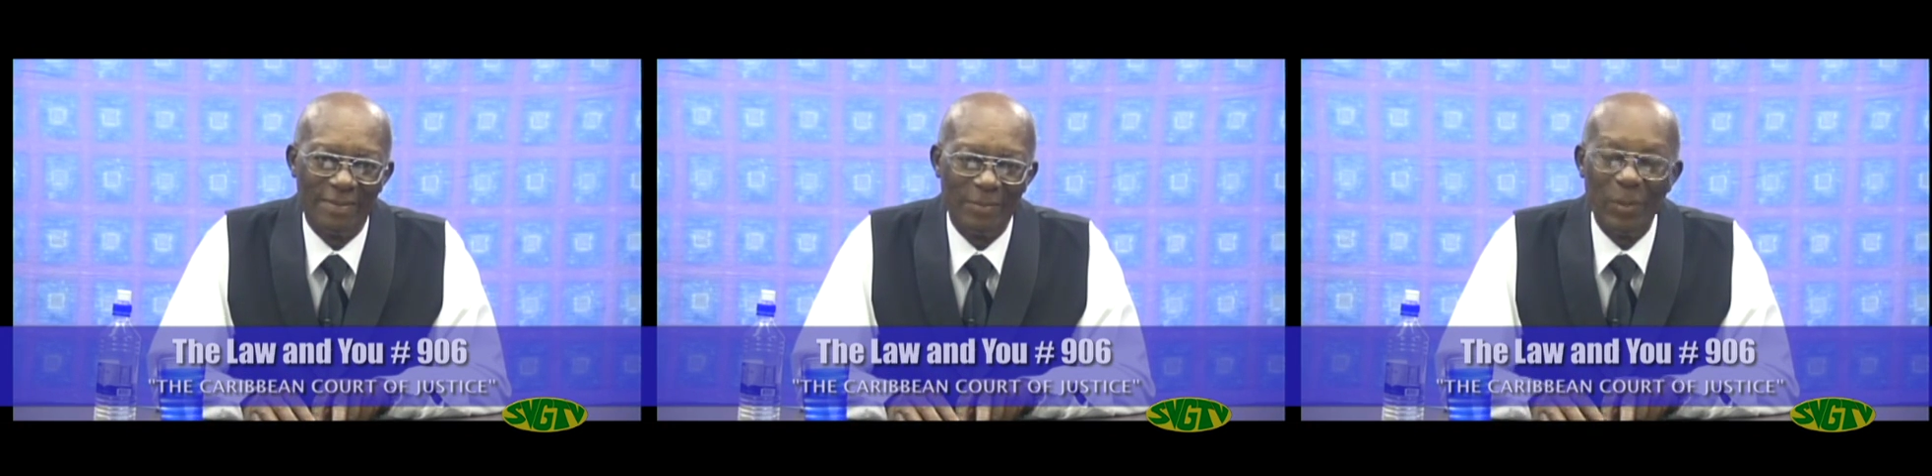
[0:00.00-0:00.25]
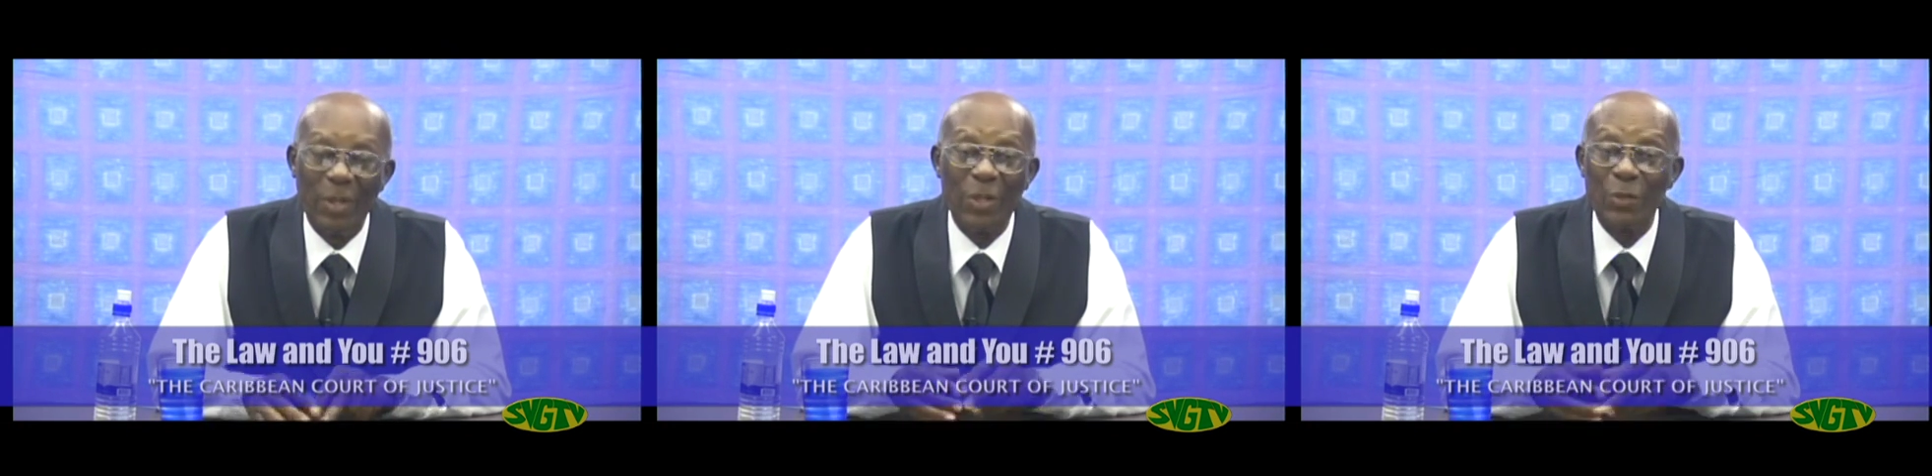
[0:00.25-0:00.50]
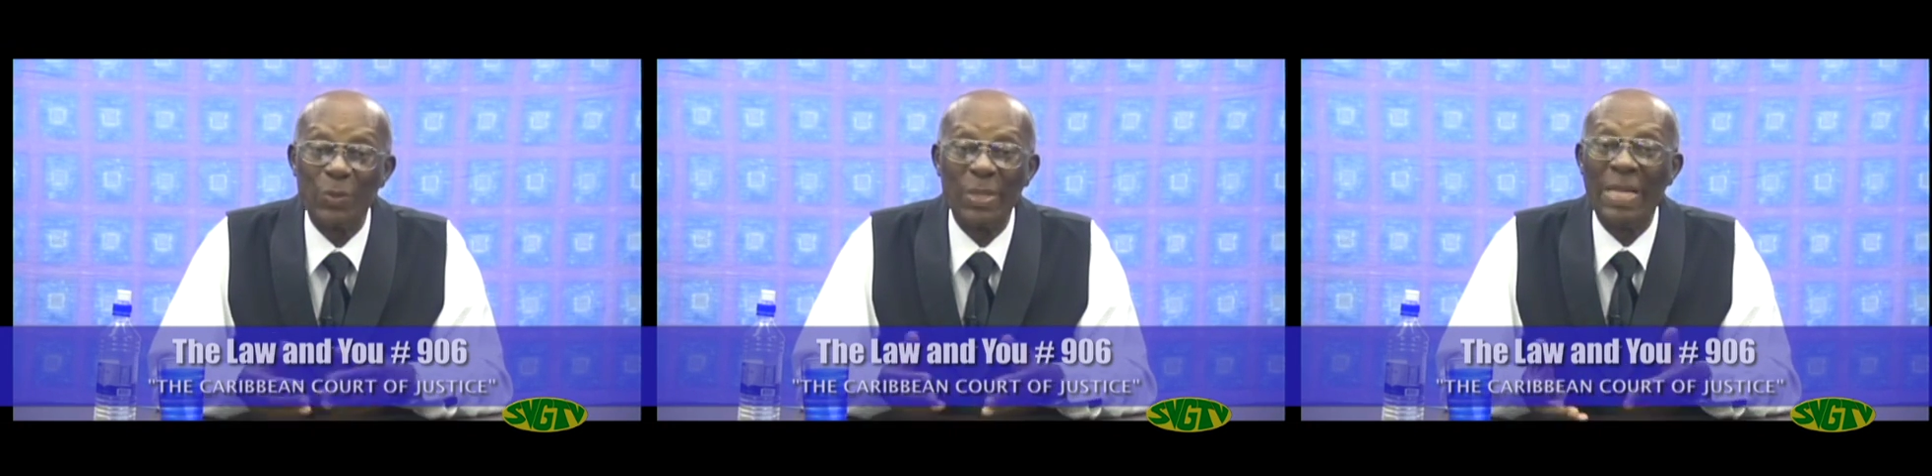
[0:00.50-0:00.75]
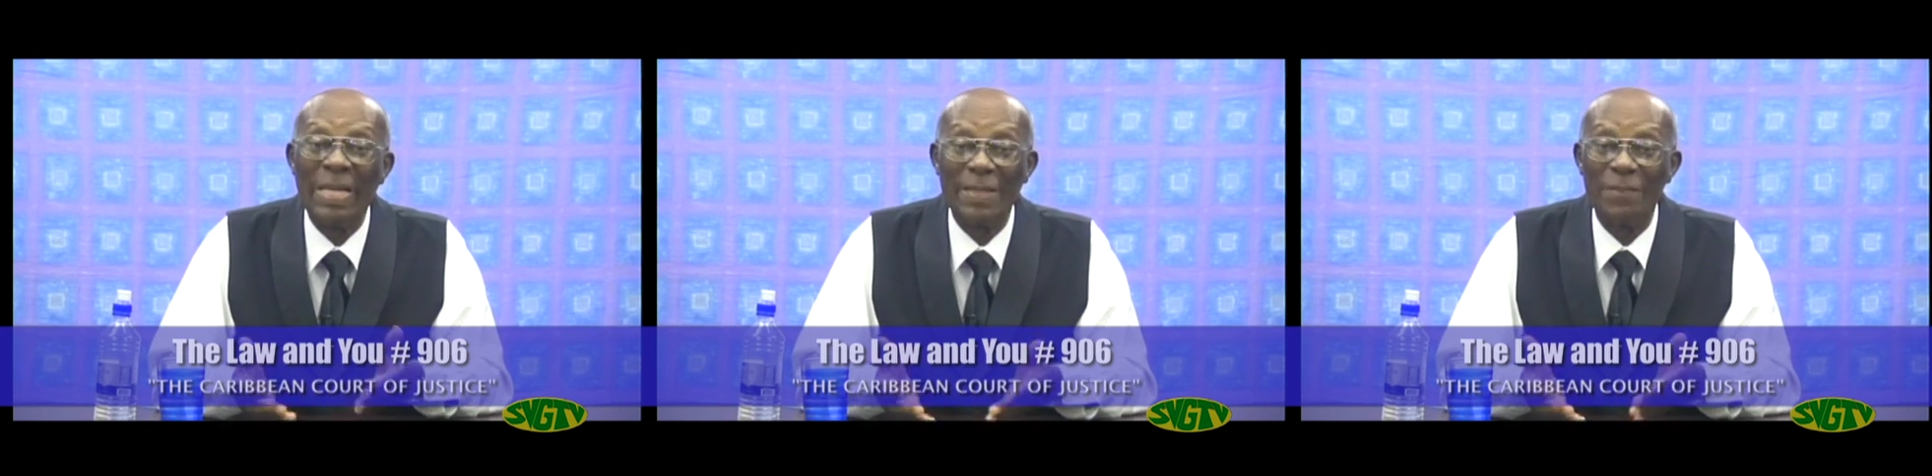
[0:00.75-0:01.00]
because we
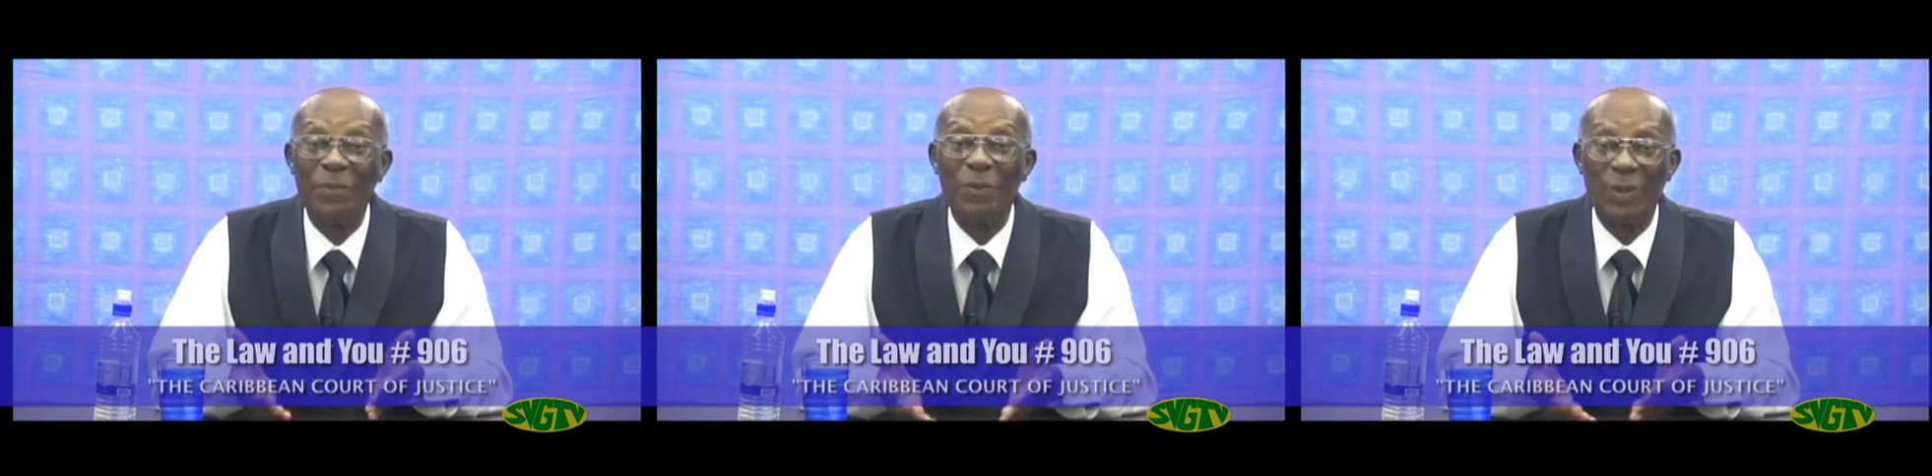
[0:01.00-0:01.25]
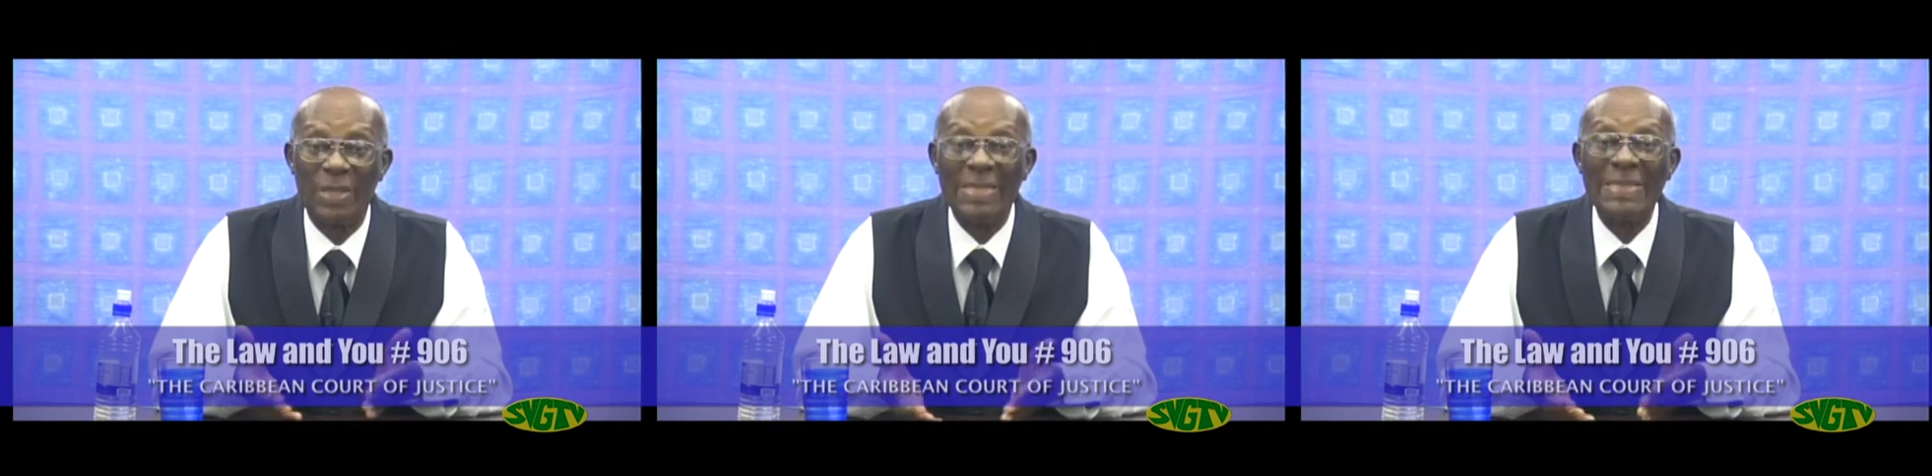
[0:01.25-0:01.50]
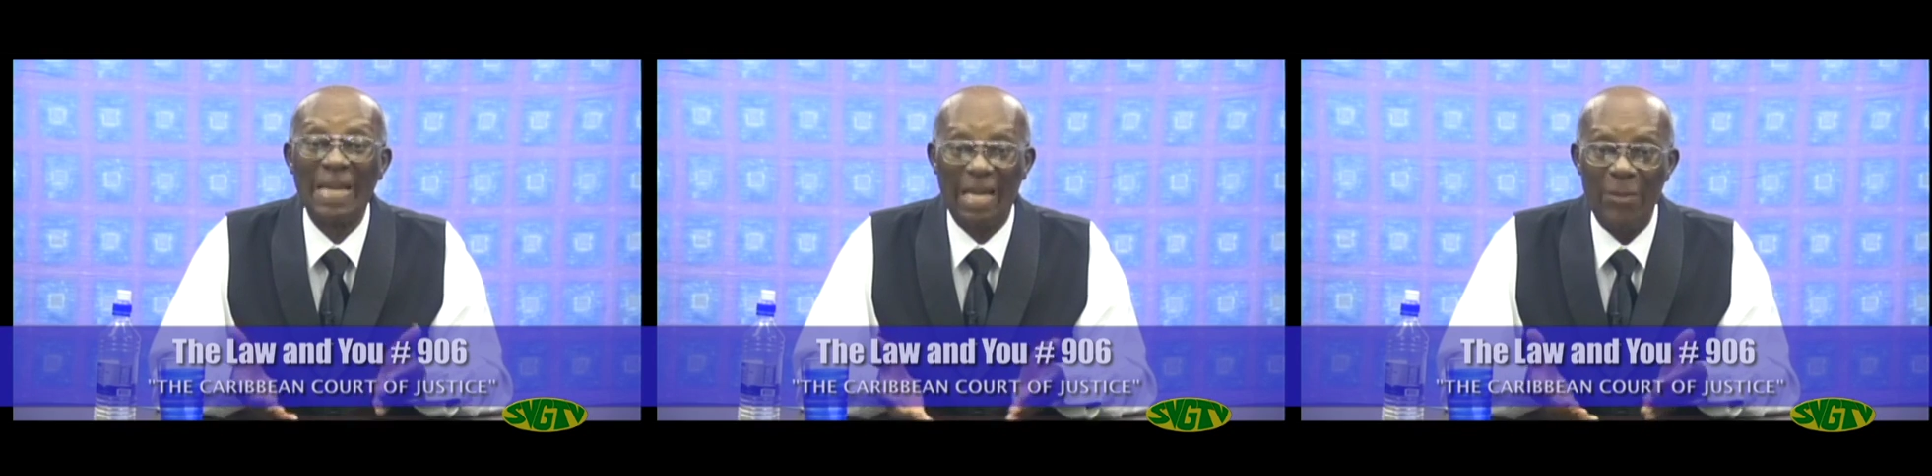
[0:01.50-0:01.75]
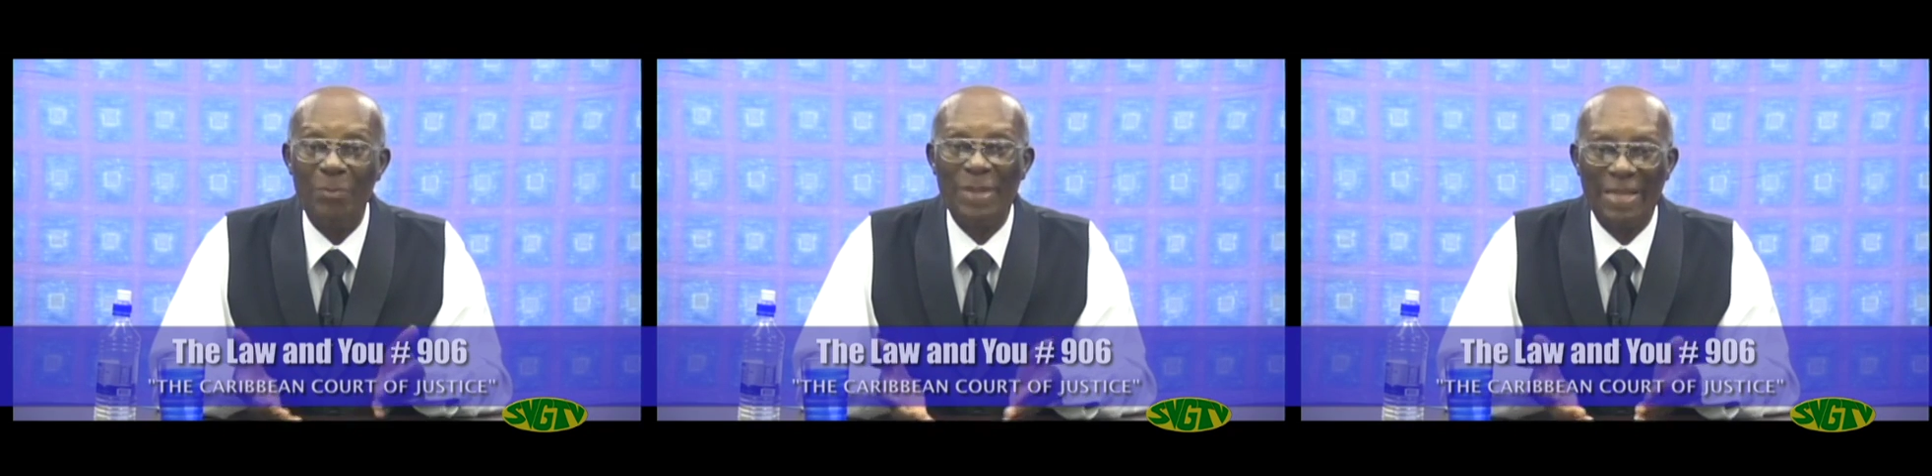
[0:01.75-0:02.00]
can't afford the
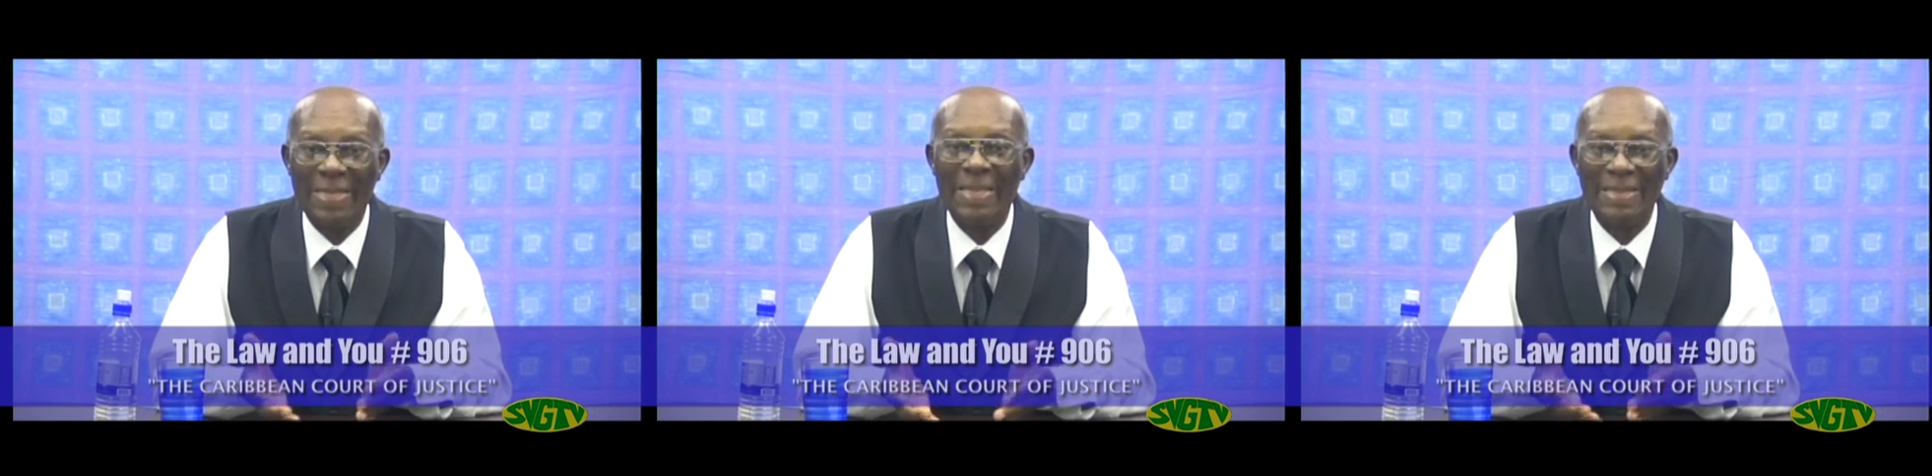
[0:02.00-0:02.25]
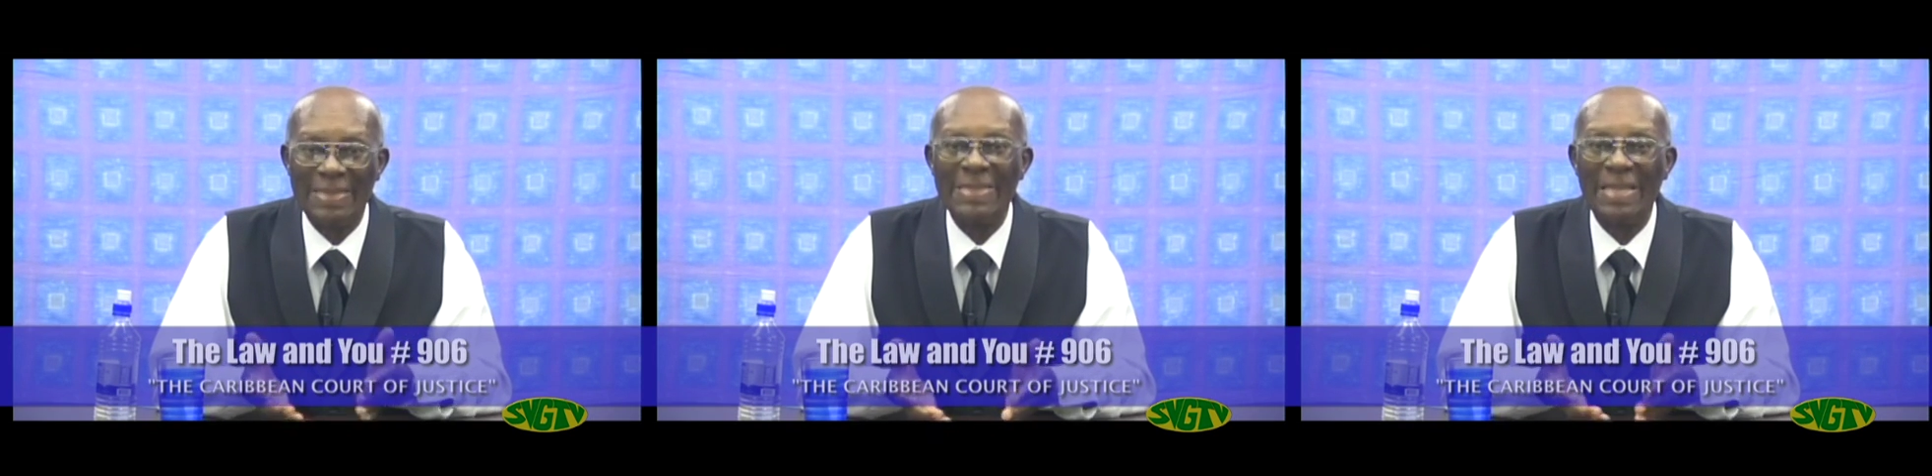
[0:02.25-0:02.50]
time that these